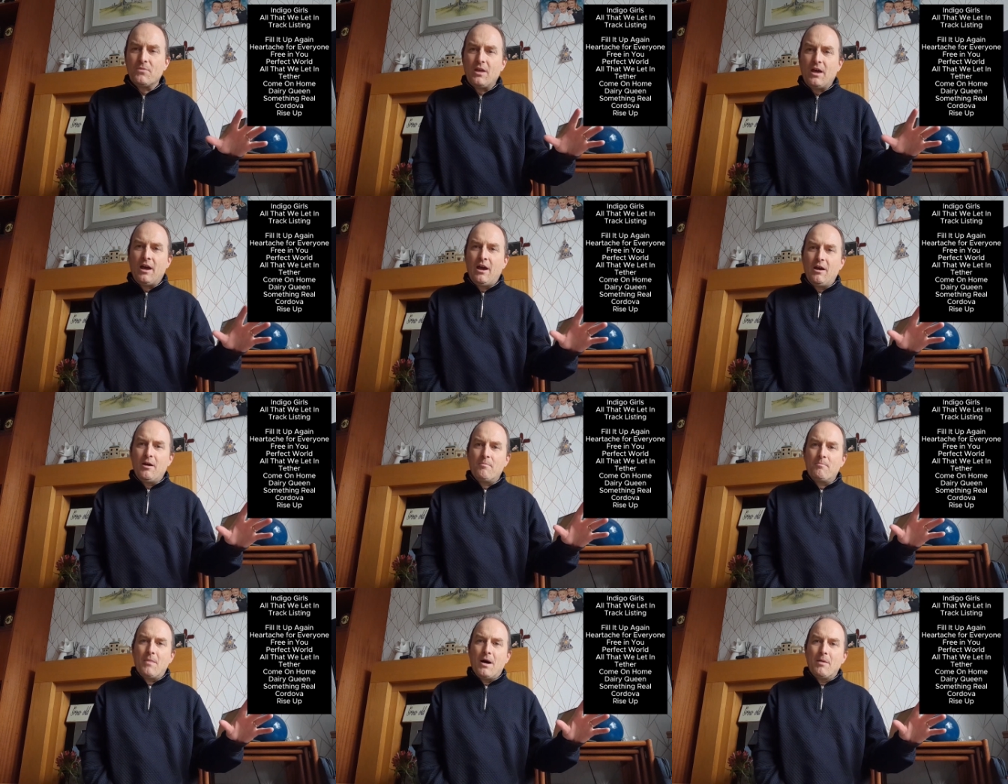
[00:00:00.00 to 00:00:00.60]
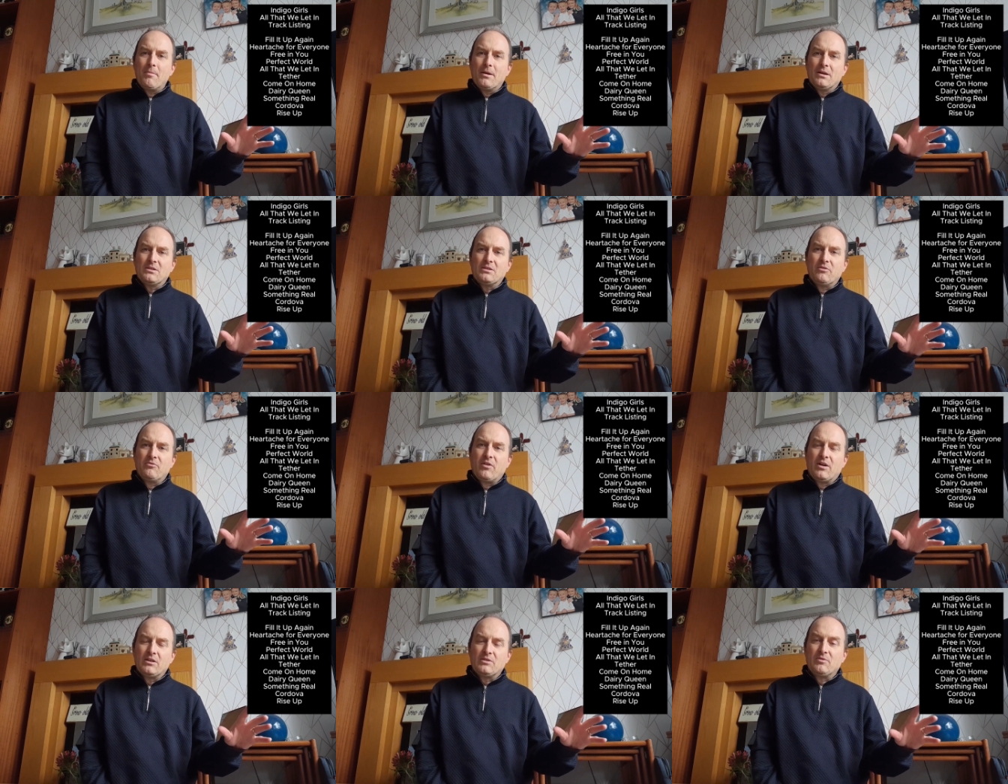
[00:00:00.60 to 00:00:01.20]
Uh, my best
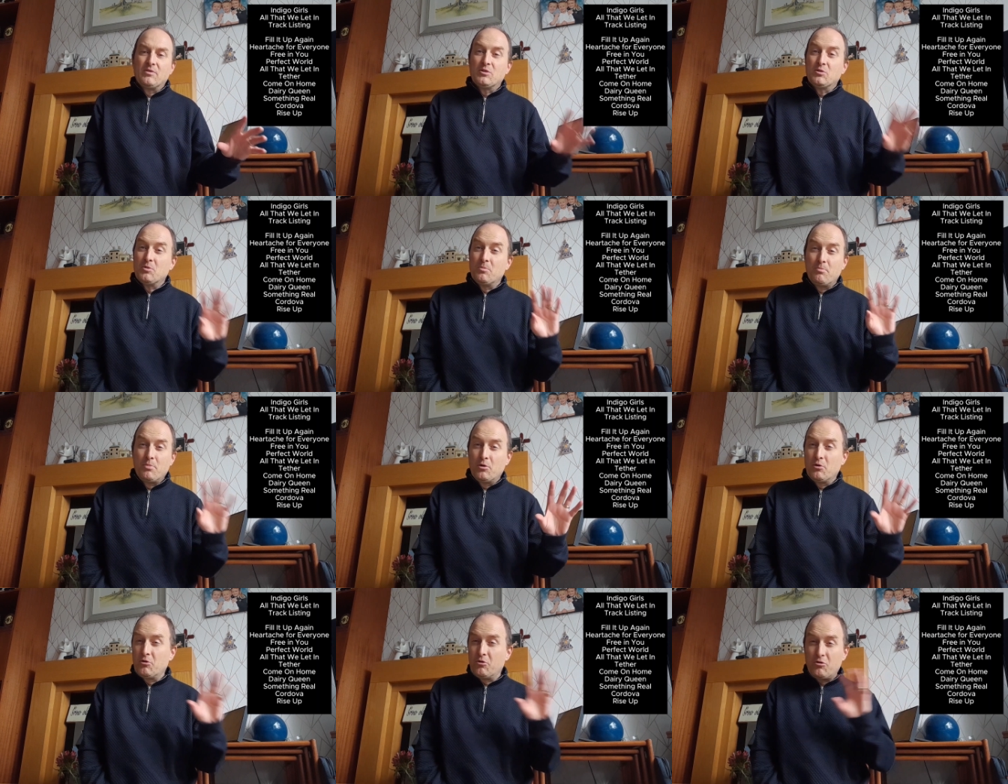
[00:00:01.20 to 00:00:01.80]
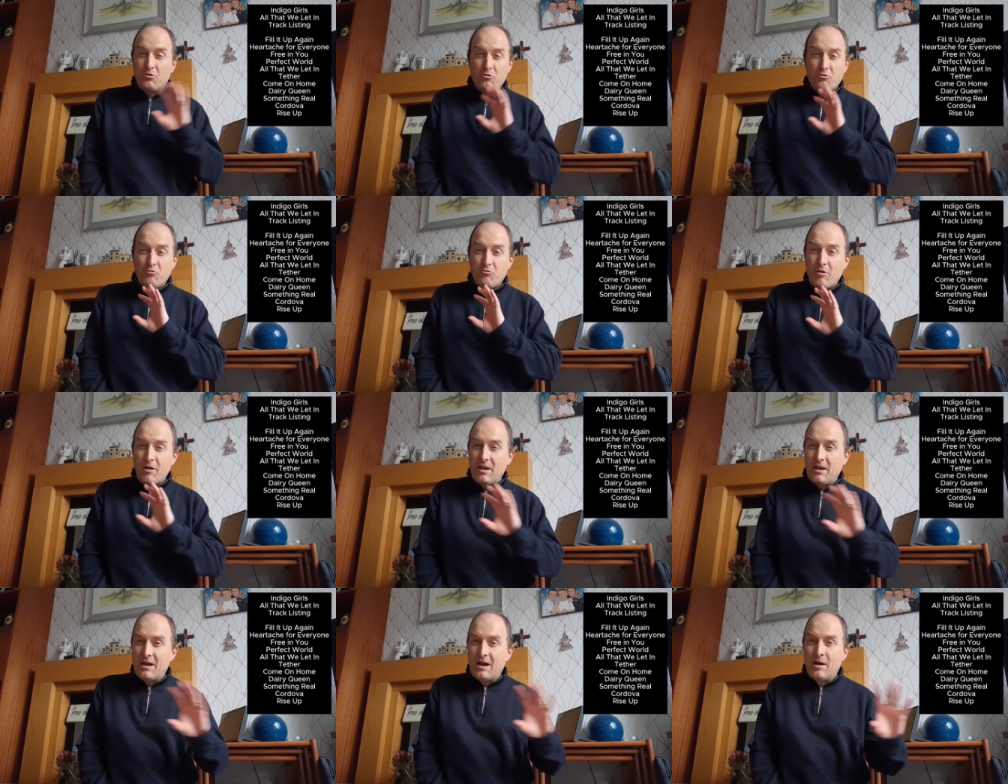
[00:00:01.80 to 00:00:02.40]
advice for this one, but
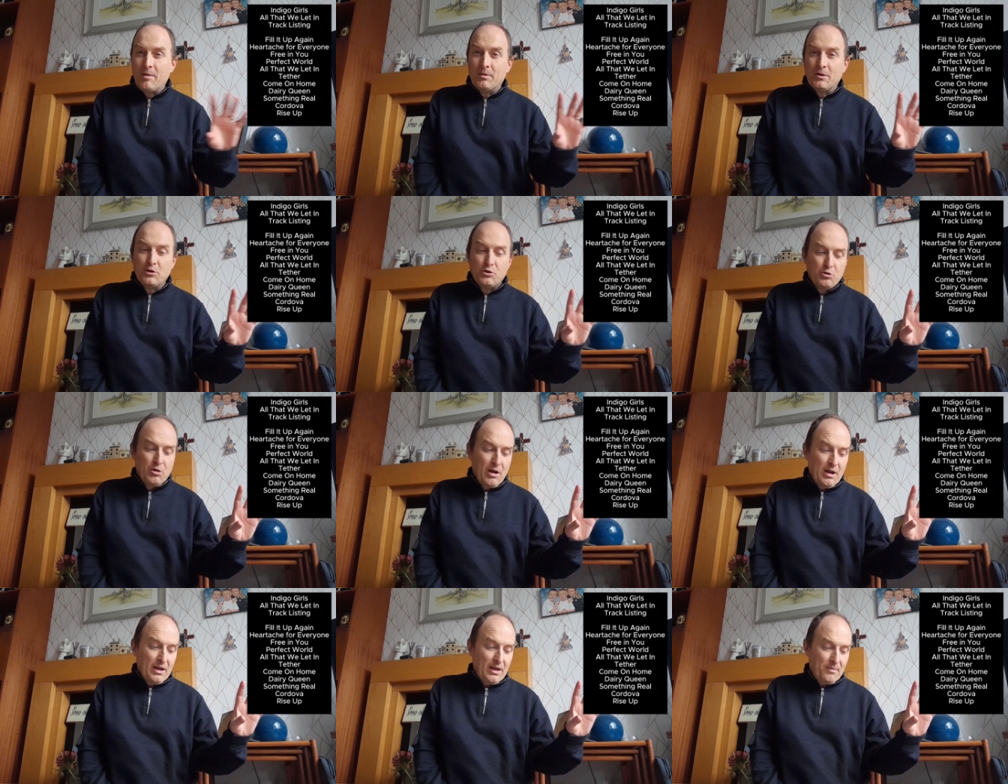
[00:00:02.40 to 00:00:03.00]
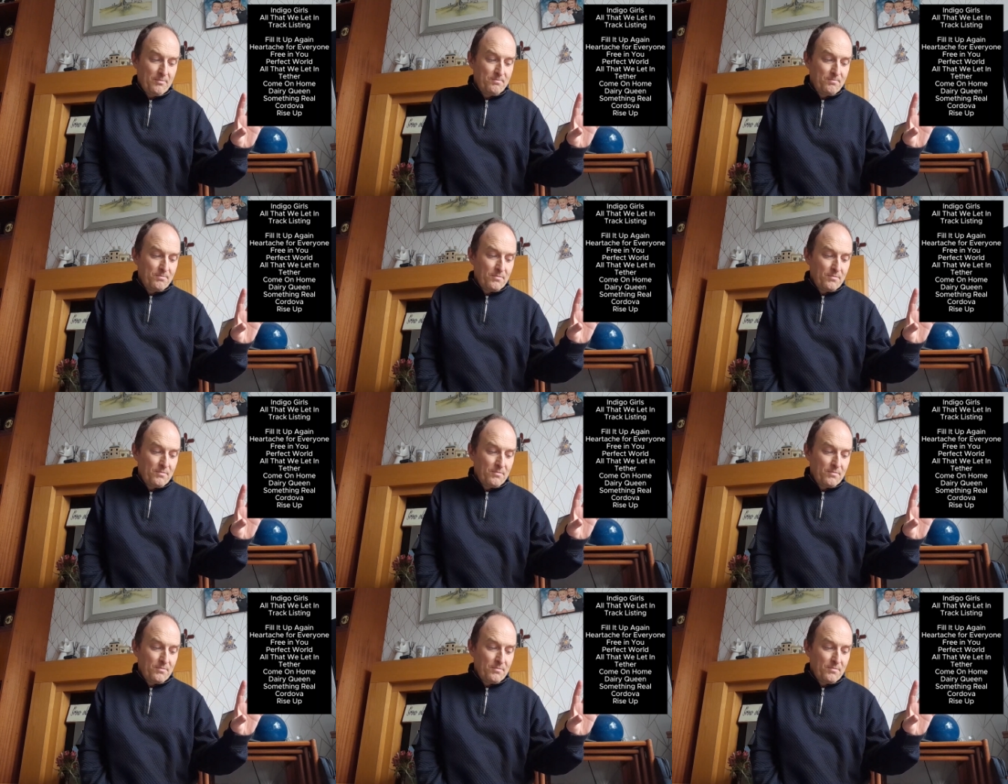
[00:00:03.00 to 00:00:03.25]
great calming track.